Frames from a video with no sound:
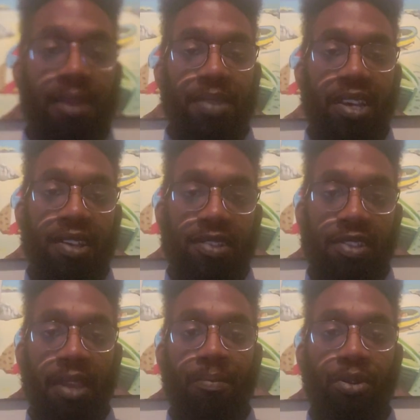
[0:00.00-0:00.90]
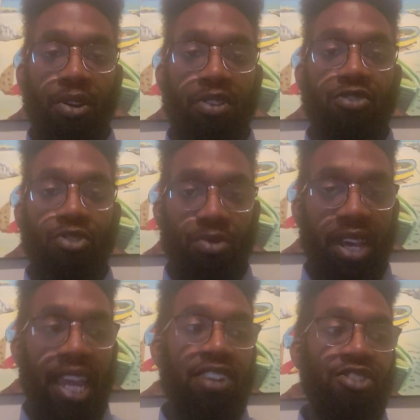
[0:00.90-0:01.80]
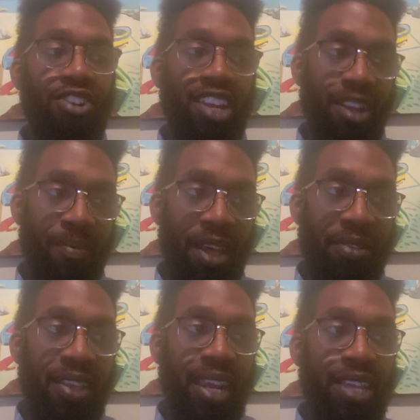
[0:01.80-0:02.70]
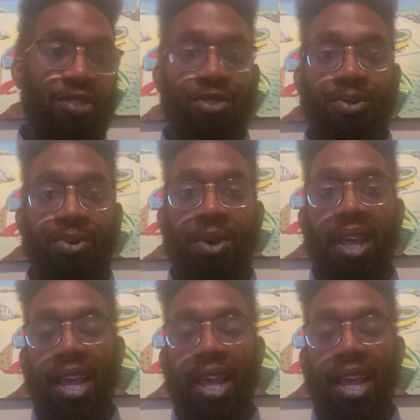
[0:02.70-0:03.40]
because employers do look at your email and they do